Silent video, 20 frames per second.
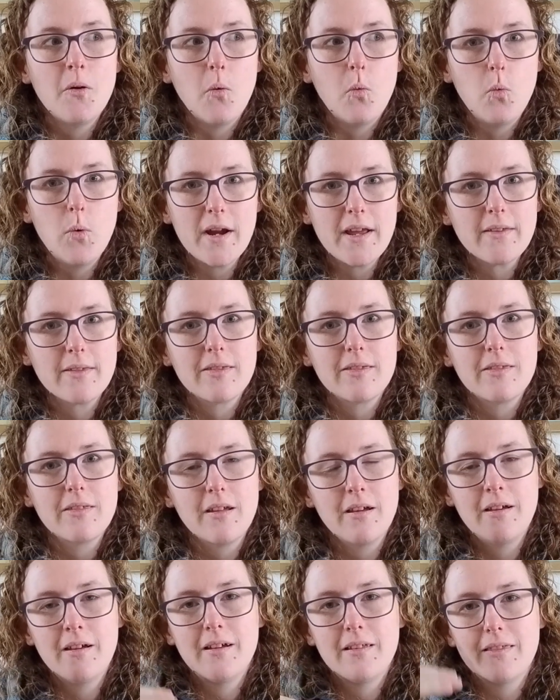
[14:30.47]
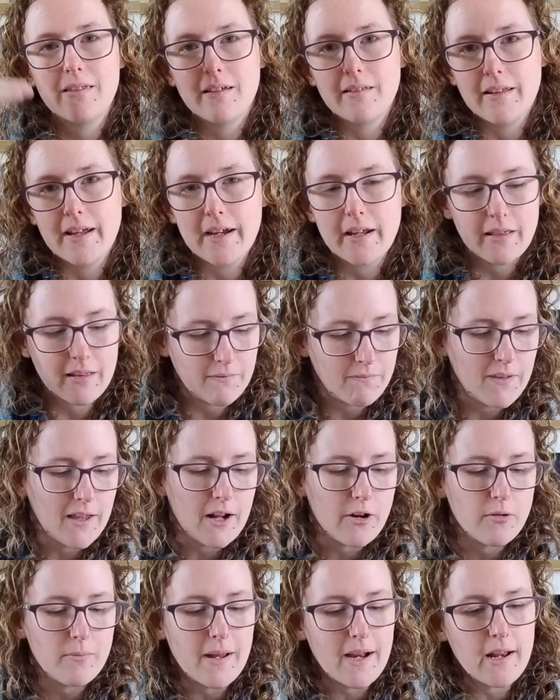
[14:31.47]
with the length of the
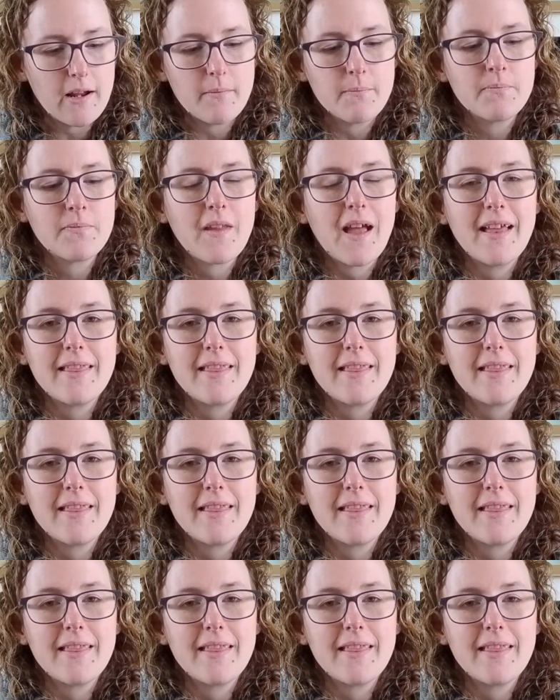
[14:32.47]
adult medium.